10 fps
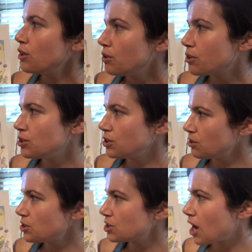You could
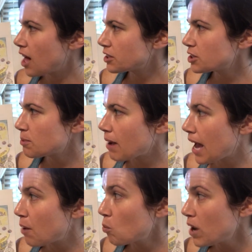use your dollar to
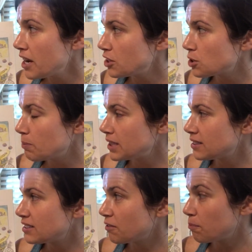buy 100
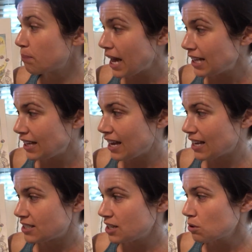pieces of penny
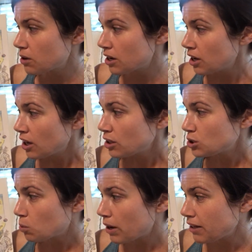candy, or
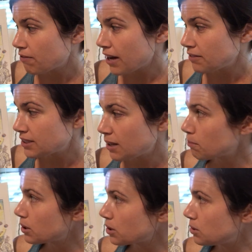
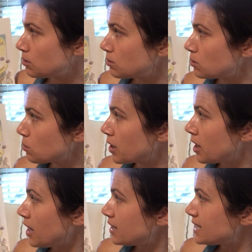25-cent balloons,
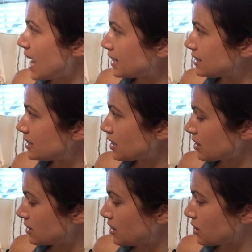or 10
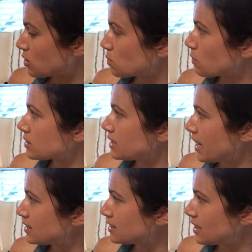stickers worth
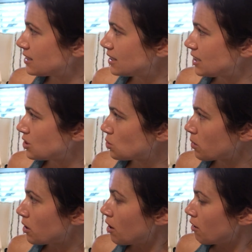10 cents each,
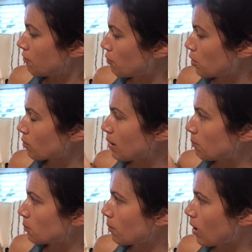or 4
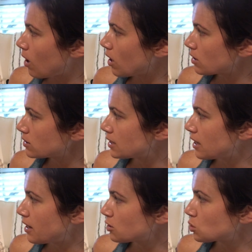rubber balls
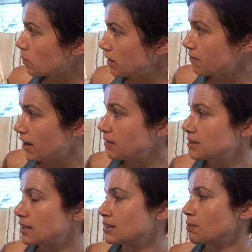that are 25
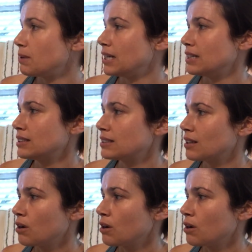cents a piece.